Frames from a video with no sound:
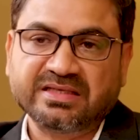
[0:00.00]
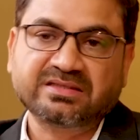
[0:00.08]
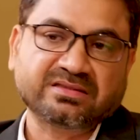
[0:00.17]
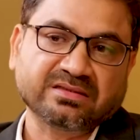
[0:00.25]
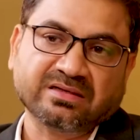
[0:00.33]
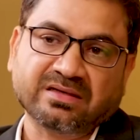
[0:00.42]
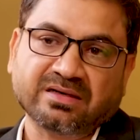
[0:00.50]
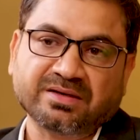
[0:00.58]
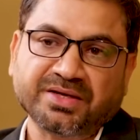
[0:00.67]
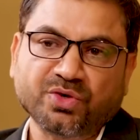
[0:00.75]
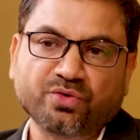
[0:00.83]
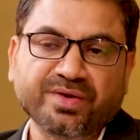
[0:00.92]
this
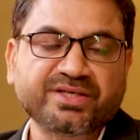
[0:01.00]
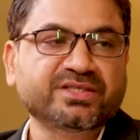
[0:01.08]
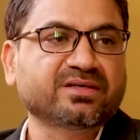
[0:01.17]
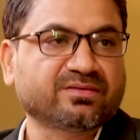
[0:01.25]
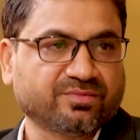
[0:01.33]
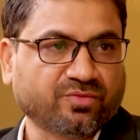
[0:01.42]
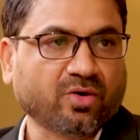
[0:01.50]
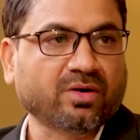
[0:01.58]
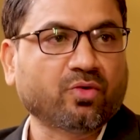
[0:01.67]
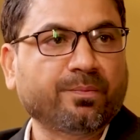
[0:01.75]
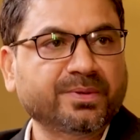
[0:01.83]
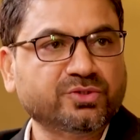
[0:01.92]
innovation
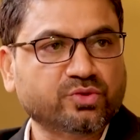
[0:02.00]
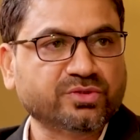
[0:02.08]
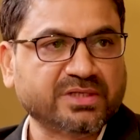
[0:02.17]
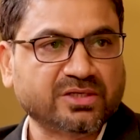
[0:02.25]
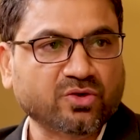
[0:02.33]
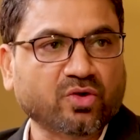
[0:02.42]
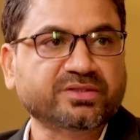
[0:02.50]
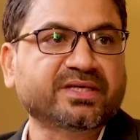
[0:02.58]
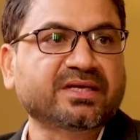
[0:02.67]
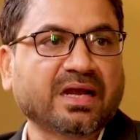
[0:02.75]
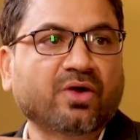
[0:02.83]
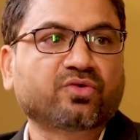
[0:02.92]
for open source technology
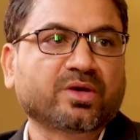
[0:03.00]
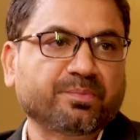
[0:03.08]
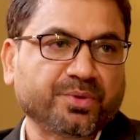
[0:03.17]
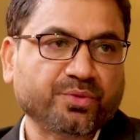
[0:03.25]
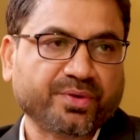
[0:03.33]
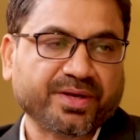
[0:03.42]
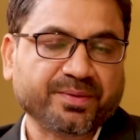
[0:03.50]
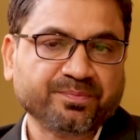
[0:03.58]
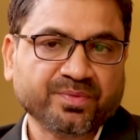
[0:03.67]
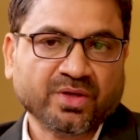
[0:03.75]
and cloud computing,